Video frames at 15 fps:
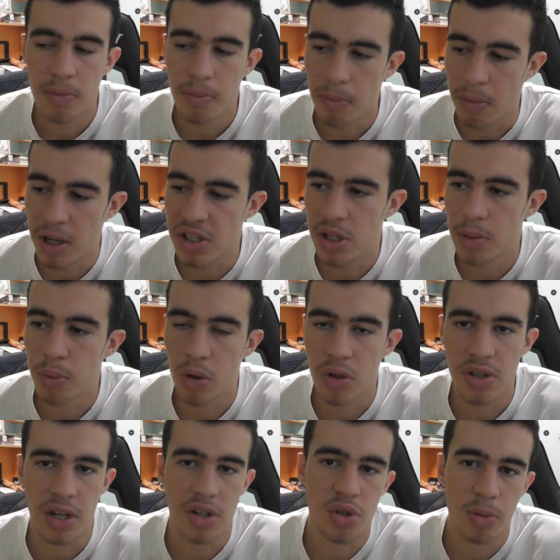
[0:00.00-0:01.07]
my g pawn
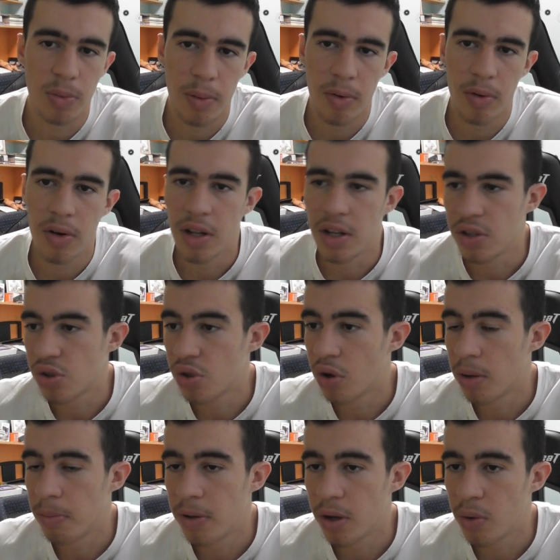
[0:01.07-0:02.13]
is unstoppable and it's
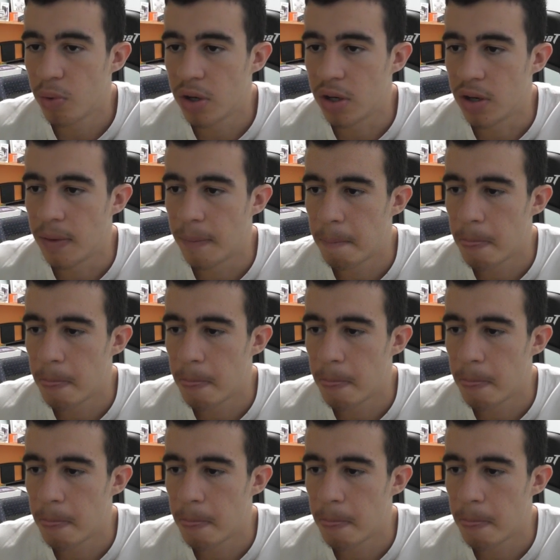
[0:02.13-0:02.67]
gonna be a queen.